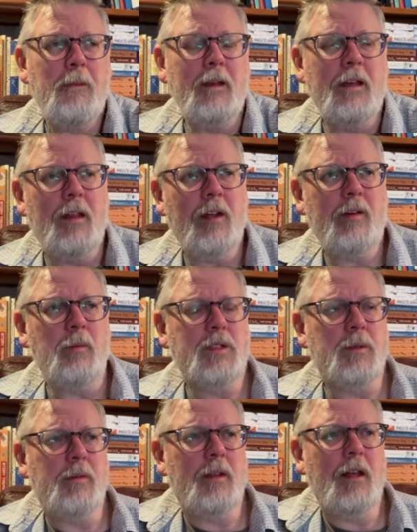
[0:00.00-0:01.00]
in connection with
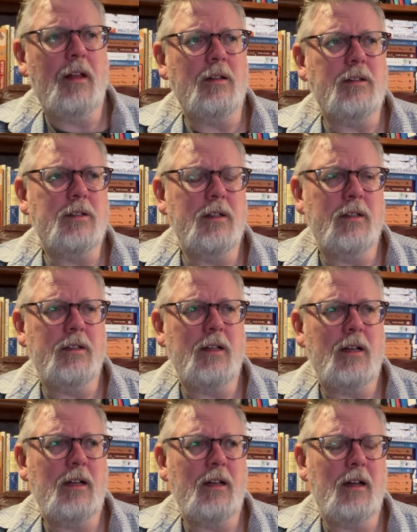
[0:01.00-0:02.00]
something else the other
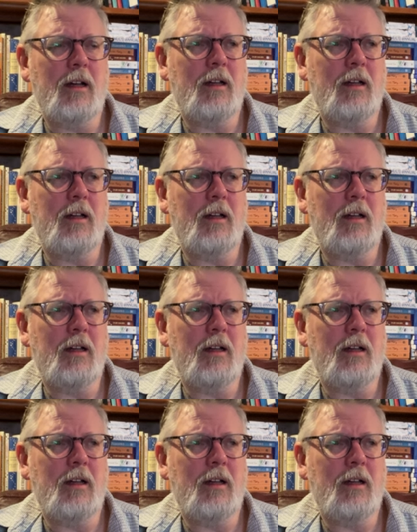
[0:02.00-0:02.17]
day,